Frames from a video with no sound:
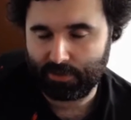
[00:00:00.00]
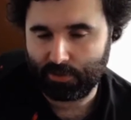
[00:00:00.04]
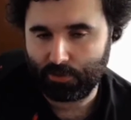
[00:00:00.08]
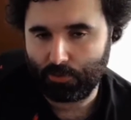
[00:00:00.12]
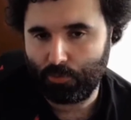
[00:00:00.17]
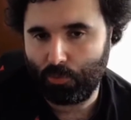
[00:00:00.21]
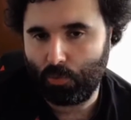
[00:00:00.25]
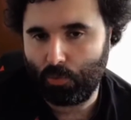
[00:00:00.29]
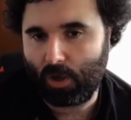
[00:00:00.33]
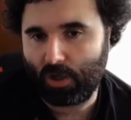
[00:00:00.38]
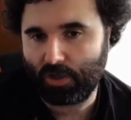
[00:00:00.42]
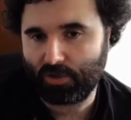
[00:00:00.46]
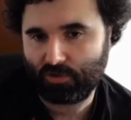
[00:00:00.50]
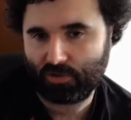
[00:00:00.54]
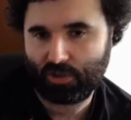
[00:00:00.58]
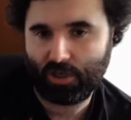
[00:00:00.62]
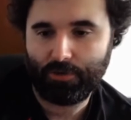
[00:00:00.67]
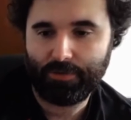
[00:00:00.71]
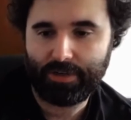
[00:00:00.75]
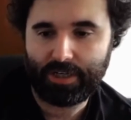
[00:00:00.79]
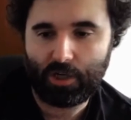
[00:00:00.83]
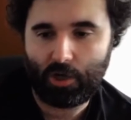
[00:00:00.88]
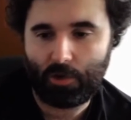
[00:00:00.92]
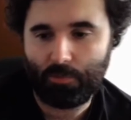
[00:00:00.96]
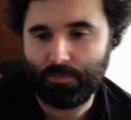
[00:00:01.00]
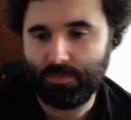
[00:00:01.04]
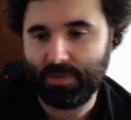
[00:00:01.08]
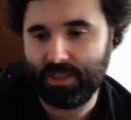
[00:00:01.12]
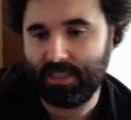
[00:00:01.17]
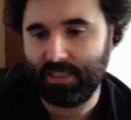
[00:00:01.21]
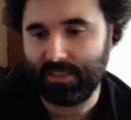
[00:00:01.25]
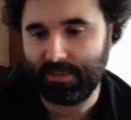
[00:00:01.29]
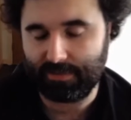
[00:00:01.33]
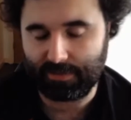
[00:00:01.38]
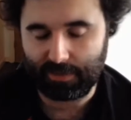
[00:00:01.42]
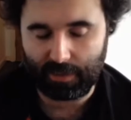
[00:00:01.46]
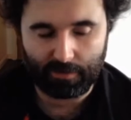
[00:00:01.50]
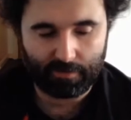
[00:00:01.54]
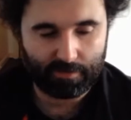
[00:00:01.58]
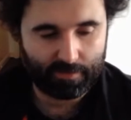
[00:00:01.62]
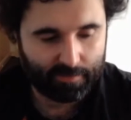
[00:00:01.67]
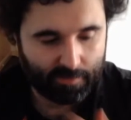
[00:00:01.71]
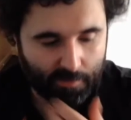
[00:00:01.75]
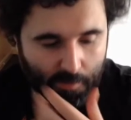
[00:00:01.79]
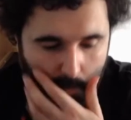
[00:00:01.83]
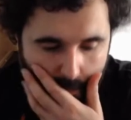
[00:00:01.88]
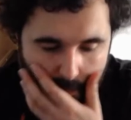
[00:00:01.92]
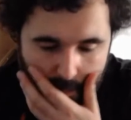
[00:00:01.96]
What's going on with this
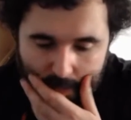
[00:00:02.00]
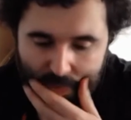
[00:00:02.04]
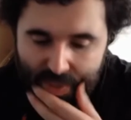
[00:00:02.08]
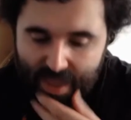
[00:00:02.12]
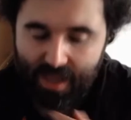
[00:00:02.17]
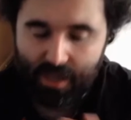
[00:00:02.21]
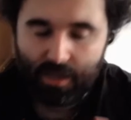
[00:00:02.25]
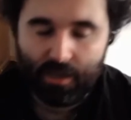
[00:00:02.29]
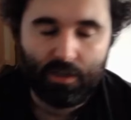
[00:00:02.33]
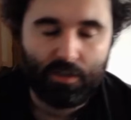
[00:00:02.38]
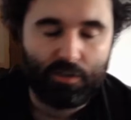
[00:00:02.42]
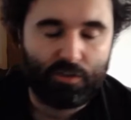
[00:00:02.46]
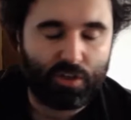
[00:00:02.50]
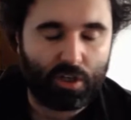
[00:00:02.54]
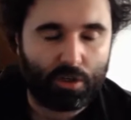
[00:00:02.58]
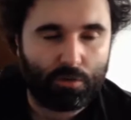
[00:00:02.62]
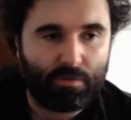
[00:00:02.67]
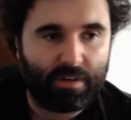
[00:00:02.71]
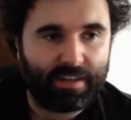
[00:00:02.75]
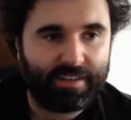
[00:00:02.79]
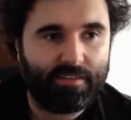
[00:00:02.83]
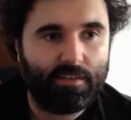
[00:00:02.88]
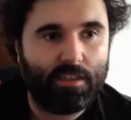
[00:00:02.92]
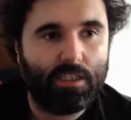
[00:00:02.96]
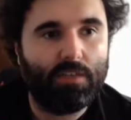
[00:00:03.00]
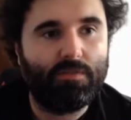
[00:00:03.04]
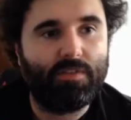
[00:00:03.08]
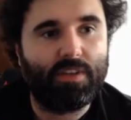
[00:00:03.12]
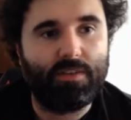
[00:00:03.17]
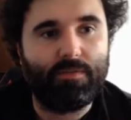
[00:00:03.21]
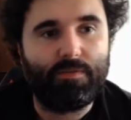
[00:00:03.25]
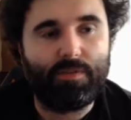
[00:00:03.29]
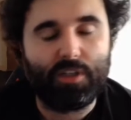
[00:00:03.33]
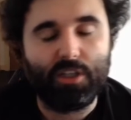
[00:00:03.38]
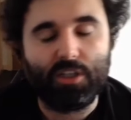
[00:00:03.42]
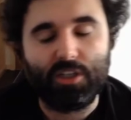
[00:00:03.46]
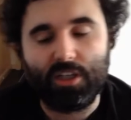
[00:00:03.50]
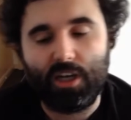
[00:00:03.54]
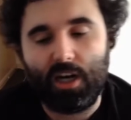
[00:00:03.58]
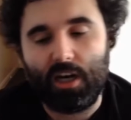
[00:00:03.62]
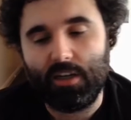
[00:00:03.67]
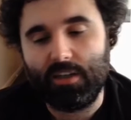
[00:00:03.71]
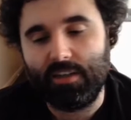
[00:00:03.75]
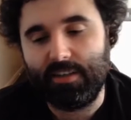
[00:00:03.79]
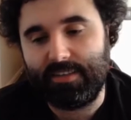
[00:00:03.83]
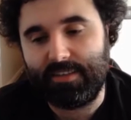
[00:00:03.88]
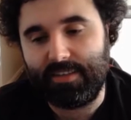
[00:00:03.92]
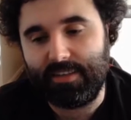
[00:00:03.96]
character? So Resident Evil Infinite
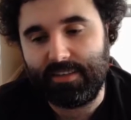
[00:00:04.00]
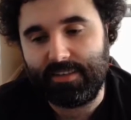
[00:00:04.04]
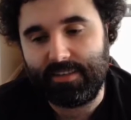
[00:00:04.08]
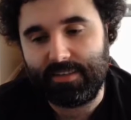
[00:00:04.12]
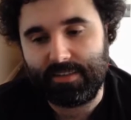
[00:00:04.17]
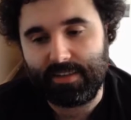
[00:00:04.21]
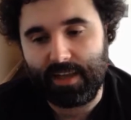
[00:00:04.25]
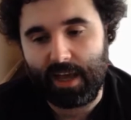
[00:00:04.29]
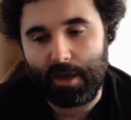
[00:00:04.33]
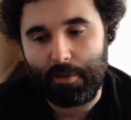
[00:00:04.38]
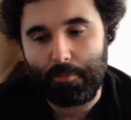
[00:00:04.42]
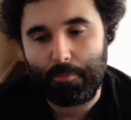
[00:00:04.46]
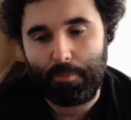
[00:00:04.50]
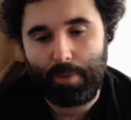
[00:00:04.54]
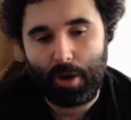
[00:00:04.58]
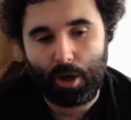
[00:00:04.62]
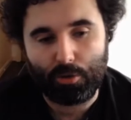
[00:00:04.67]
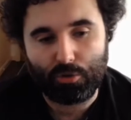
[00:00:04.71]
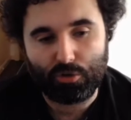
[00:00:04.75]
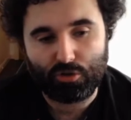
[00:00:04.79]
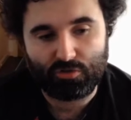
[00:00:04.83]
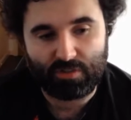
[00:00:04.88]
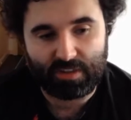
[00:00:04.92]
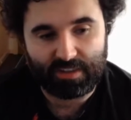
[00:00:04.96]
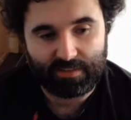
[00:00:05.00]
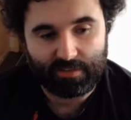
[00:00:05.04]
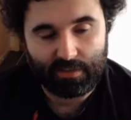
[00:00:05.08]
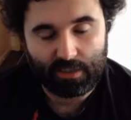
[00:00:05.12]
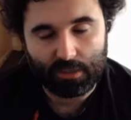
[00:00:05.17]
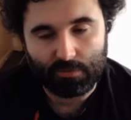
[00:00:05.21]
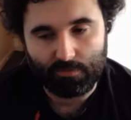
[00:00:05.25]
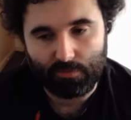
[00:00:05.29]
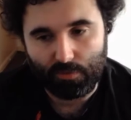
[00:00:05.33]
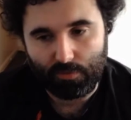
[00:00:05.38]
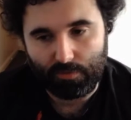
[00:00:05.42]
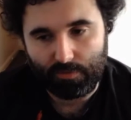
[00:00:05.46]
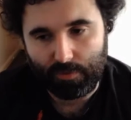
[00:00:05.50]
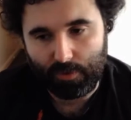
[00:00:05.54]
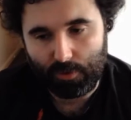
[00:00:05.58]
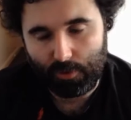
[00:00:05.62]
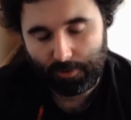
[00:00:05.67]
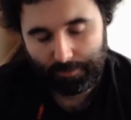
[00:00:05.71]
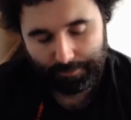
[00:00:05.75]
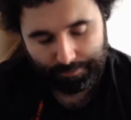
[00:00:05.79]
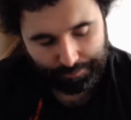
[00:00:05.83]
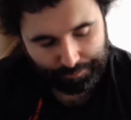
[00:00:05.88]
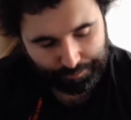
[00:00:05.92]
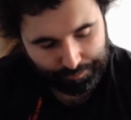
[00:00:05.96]
Darkness is set post Resident Evil 4.
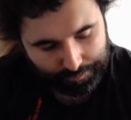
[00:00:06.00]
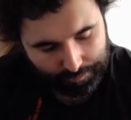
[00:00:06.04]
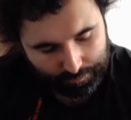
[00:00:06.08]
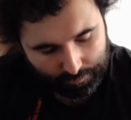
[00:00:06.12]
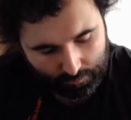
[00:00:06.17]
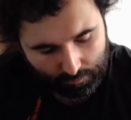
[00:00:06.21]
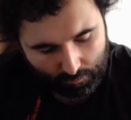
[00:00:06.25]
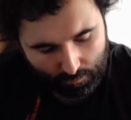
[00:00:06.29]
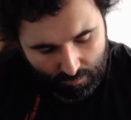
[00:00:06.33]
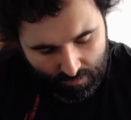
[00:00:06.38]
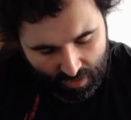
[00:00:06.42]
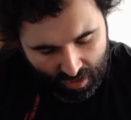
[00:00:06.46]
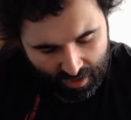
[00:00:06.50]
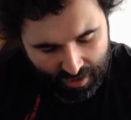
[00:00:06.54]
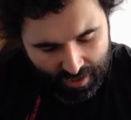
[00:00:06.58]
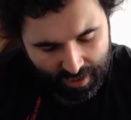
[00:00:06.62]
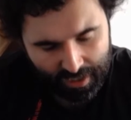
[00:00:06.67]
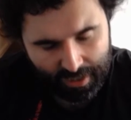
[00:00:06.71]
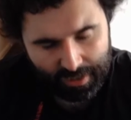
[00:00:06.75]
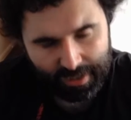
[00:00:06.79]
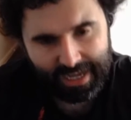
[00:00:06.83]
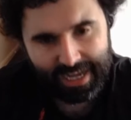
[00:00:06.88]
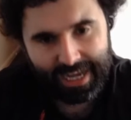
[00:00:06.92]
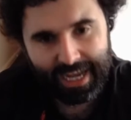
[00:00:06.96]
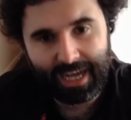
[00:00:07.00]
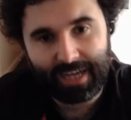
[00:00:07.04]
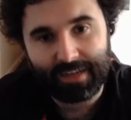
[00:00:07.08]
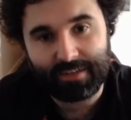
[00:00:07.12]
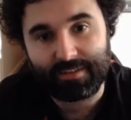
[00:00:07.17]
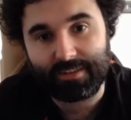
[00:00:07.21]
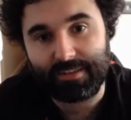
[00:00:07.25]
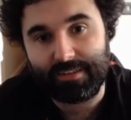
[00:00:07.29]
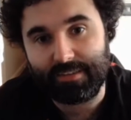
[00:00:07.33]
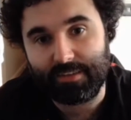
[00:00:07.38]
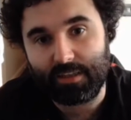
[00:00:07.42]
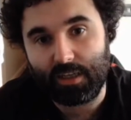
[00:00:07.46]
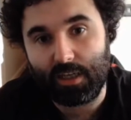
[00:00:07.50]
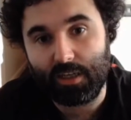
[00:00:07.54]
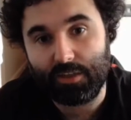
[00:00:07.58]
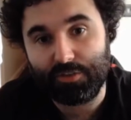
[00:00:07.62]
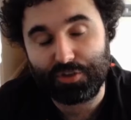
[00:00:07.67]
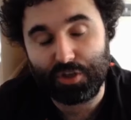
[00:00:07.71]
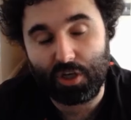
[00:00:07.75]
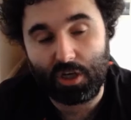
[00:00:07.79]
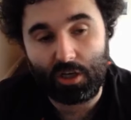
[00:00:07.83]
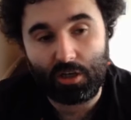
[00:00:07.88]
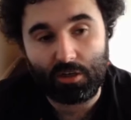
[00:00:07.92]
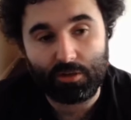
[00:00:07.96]
It actually starts
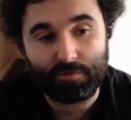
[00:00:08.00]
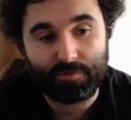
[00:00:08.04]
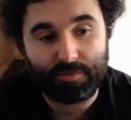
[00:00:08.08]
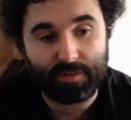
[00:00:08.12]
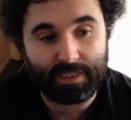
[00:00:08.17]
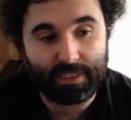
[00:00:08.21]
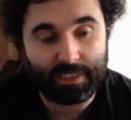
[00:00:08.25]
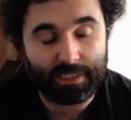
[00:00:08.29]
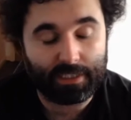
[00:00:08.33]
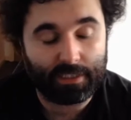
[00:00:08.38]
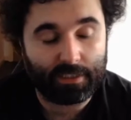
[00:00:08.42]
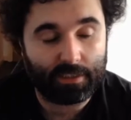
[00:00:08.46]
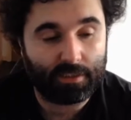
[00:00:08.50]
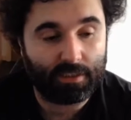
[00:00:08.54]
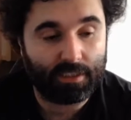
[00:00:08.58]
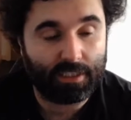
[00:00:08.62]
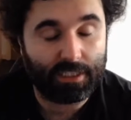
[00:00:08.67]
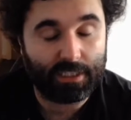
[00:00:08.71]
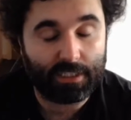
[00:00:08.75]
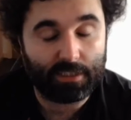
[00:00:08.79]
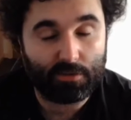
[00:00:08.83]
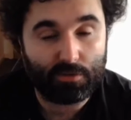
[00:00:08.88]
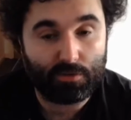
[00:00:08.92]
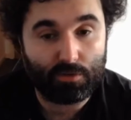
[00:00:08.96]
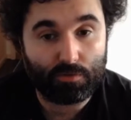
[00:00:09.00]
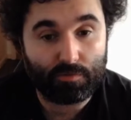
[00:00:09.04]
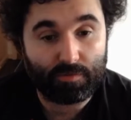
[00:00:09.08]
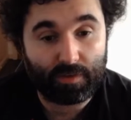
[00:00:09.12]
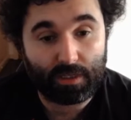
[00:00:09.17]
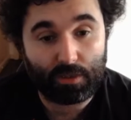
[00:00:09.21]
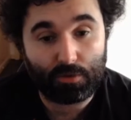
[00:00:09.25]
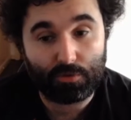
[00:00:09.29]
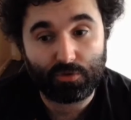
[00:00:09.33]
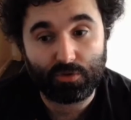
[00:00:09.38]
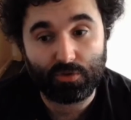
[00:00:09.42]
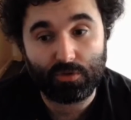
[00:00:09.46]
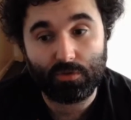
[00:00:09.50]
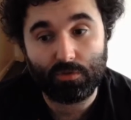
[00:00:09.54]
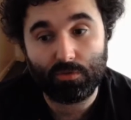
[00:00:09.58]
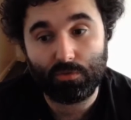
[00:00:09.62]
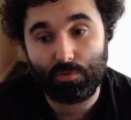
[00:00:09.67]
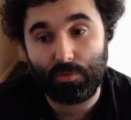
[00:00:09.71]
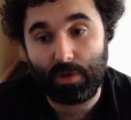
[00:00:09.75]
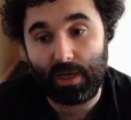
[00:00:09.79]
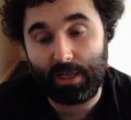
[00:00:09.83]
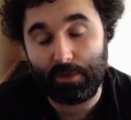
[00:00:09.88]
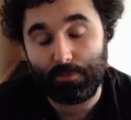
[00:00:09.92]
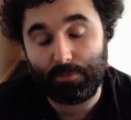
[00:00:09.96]
off in the year 2000,
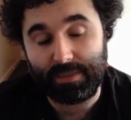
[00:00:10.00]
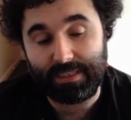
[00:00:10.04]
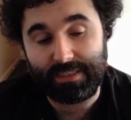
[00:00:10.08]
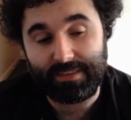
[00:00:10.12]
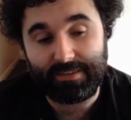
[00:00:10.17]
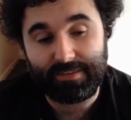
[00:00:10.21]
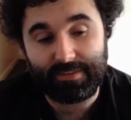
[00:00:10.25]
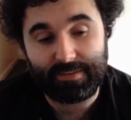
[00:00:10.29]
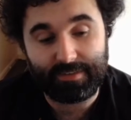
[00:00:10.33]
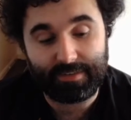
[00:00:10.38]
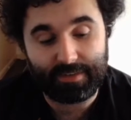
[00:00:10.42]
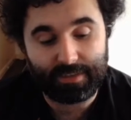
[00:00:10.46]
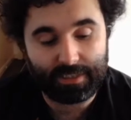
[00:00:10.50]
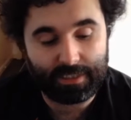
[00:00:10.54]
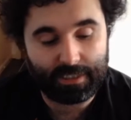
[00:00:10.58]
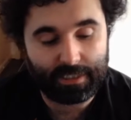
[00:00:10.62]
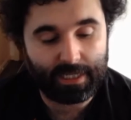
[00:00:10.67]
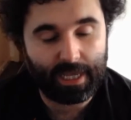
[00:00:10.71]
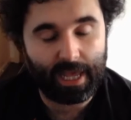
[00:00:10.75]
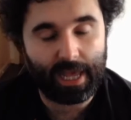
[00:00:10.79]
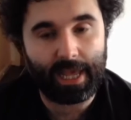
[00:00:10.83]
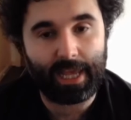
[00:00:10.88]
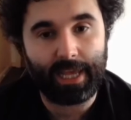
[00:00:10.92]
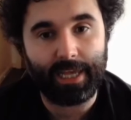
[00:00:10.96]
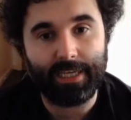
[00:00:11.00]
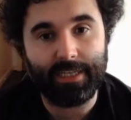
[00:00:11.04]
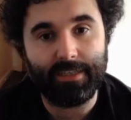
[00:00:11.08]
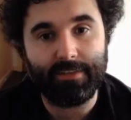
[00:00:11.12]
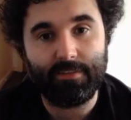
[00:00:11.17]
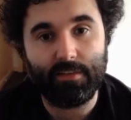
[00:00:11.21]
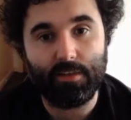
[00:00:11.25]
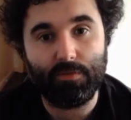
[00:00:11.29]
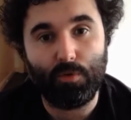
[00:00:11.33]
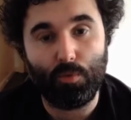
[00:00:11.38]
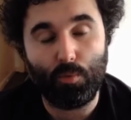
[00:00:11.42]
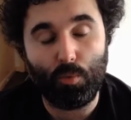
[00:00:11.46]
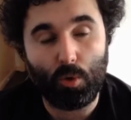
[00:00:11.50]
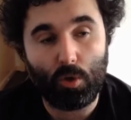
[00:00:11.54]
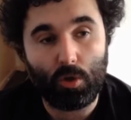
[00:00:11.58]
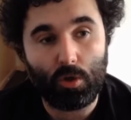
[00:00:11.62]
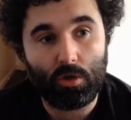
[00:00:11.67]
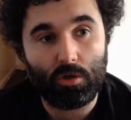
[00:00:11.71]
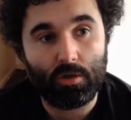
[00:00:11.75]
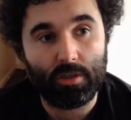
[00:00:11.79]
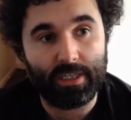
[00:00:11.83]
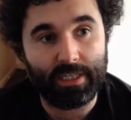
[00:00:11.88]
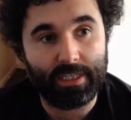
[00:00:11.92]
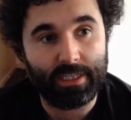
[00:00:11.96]
where we see a civil
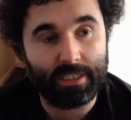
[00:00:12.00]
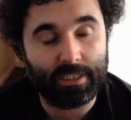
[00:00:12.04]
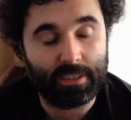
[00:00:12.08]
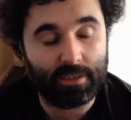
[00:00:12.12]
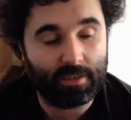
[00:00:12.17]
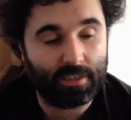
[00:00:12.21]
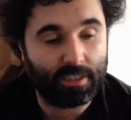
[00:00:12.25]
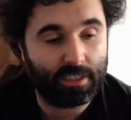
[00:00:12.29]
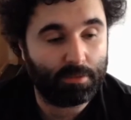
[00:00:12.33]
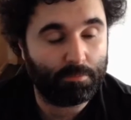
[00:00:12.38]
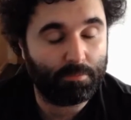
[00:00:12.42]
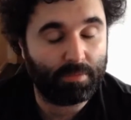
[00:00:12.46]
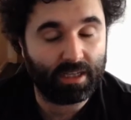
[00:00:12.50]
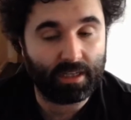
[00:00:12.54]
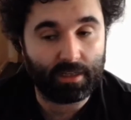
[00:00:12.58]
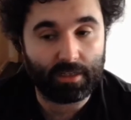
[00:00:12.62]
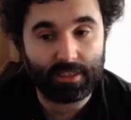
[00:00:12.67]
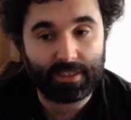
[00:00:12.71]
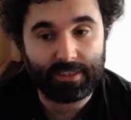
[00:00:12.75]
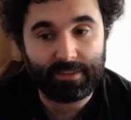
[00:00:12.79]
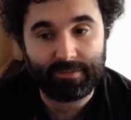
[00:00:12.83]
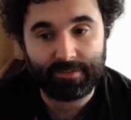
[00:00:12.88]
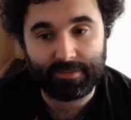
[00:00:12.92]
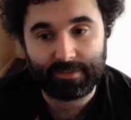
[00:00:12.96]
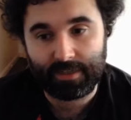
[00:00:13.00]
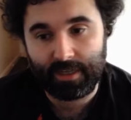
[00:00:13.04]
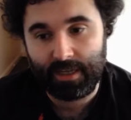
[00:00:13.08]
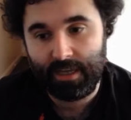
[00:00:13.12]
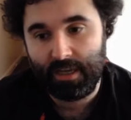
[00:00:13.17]
war in the Middle East.